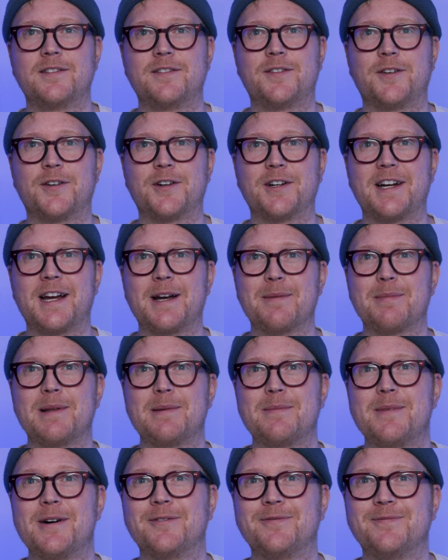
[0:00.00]
phone on
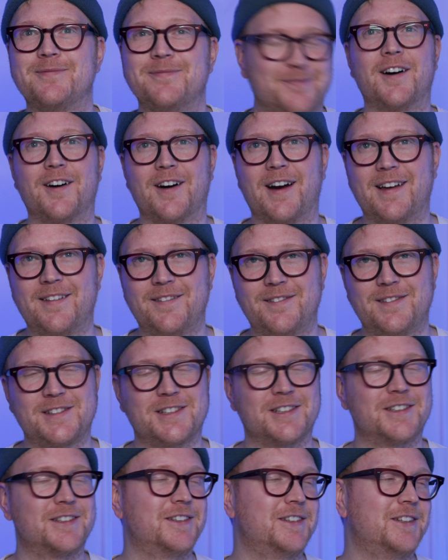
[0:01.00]
airplane mode. All right,
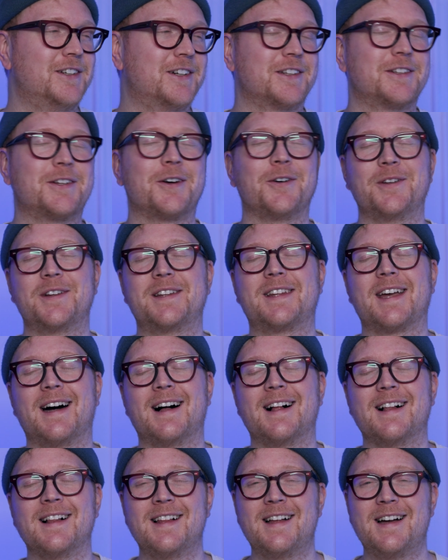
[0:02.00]
so you can totally
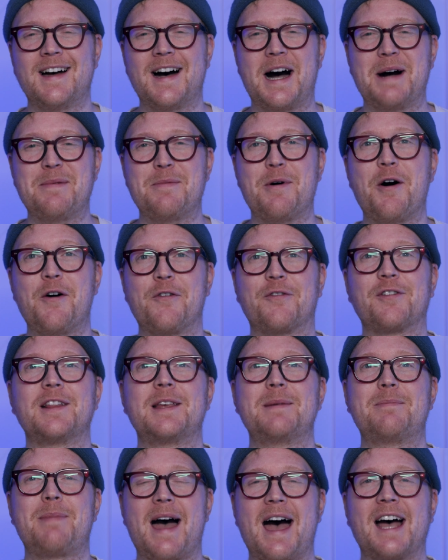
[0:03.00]
tell I'm
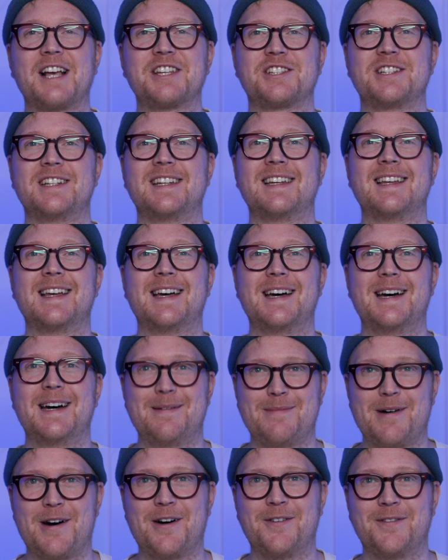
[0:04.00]
overly passionate
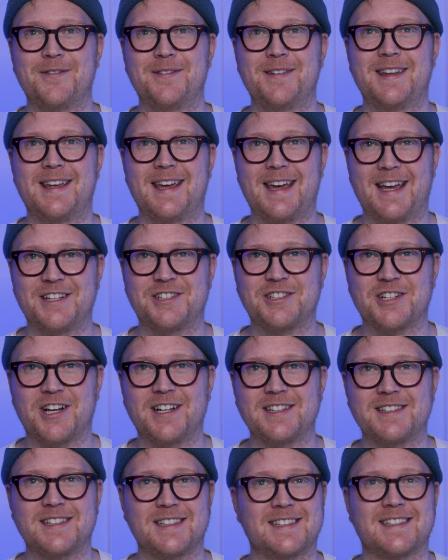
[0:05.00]
about
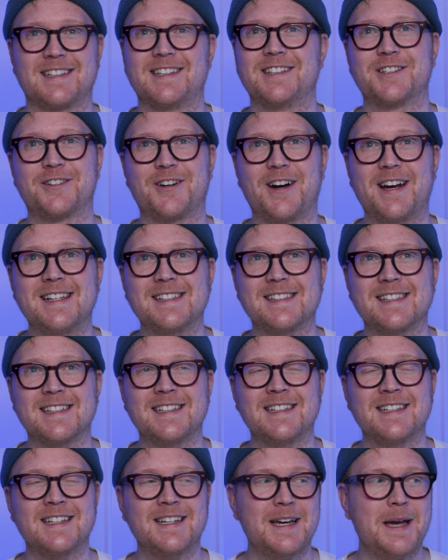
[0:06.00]
headshots. It's a little
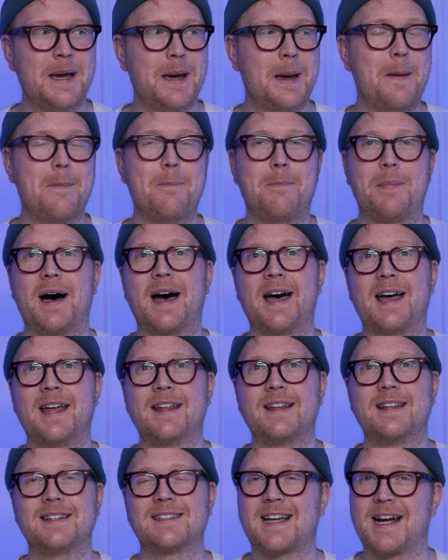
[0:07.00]
crazy, but
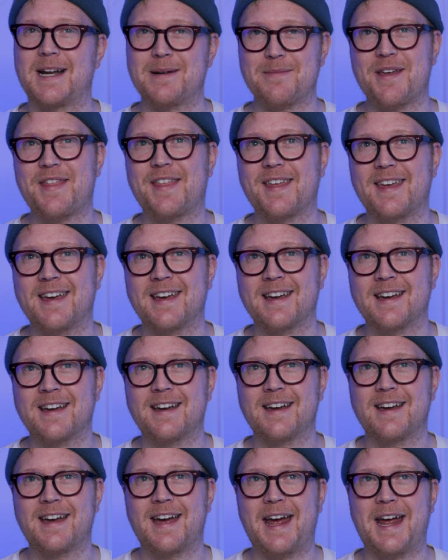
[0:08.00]
it's kind of my thing
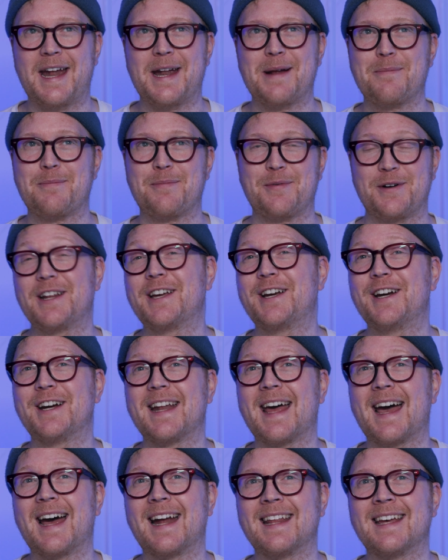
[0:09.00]
and I'm pretty good
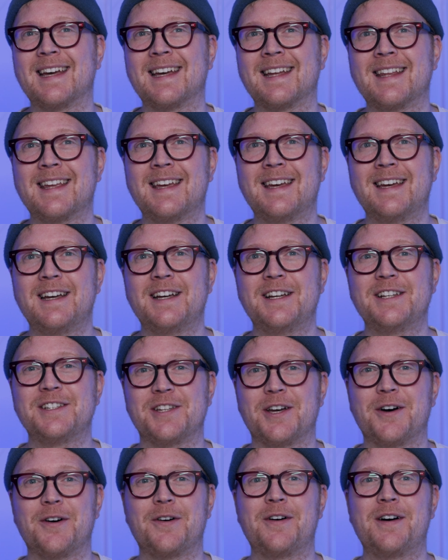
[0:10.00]
at it.
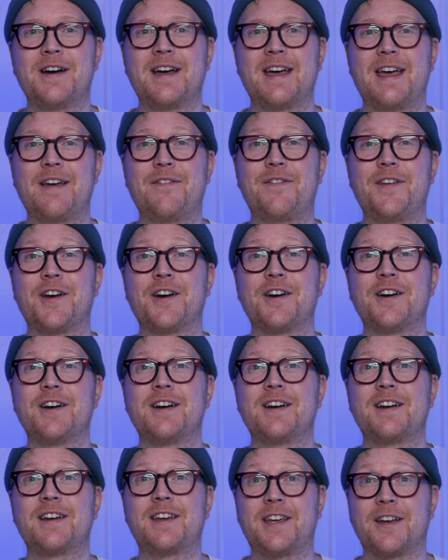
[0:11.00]
So if you're
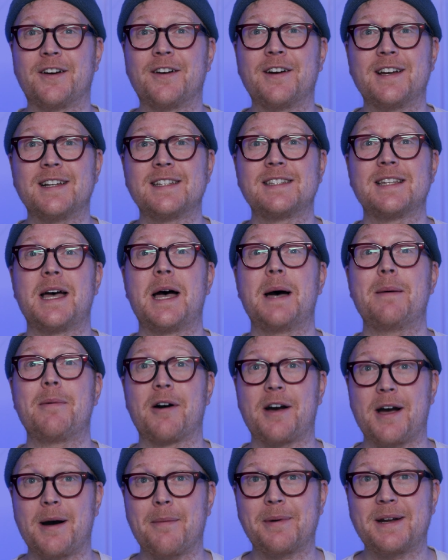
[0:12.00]
curious
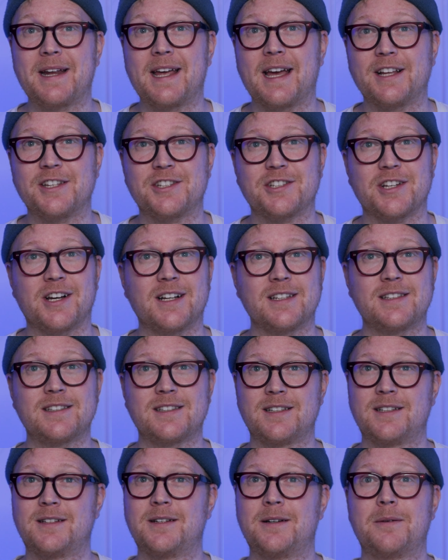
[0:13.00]
about company
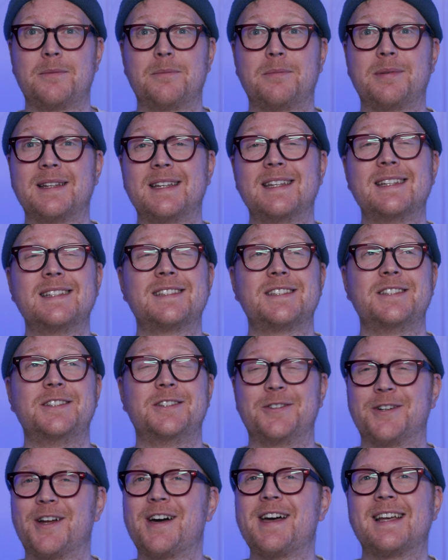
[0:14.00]
headshots, please
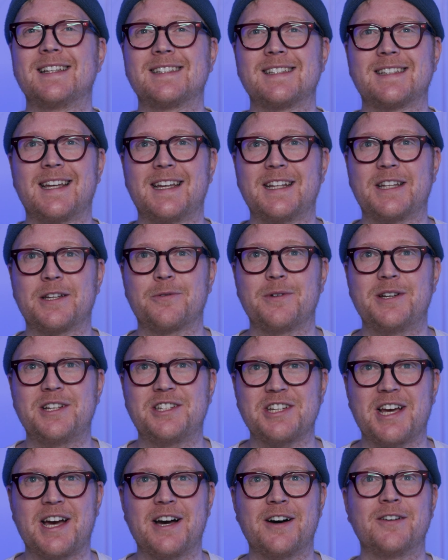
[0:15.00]
do not hesitate to
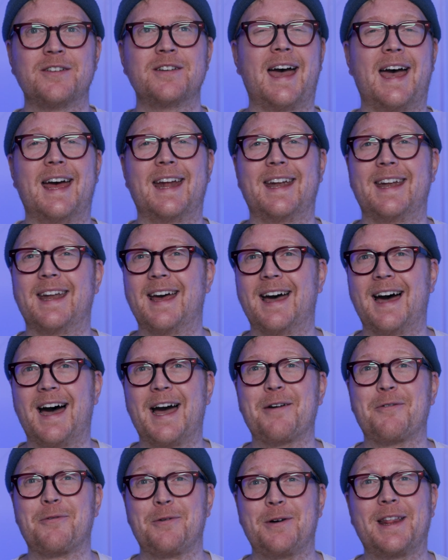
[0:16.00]
reach out, and
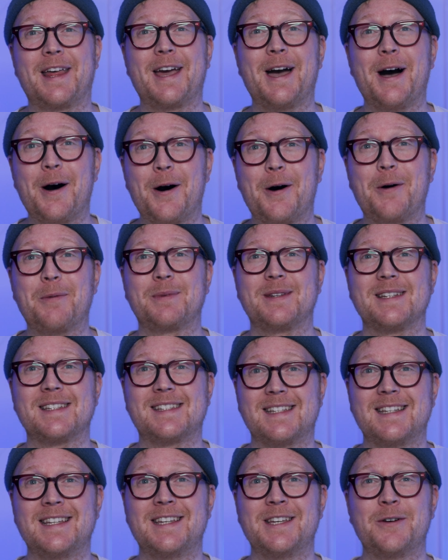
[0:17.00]
I really hope to
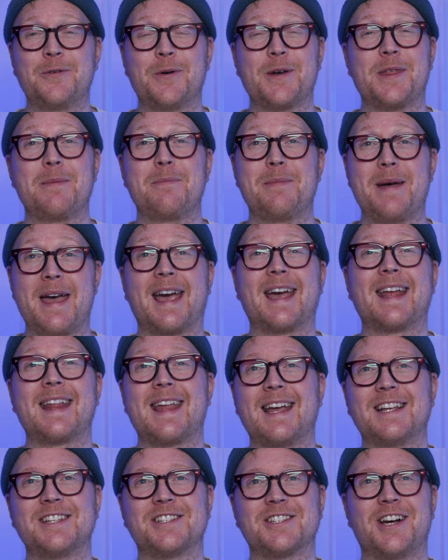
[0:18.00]
see you with a banging
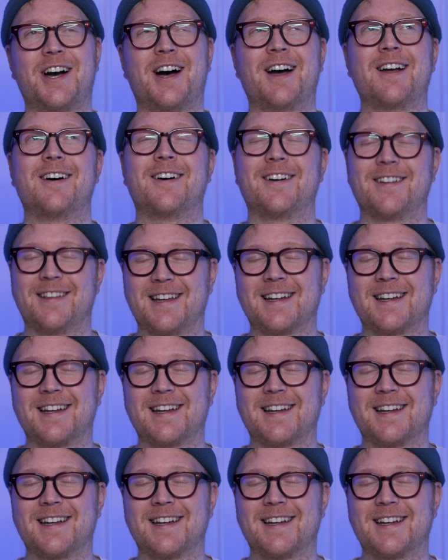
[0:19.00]
headshot on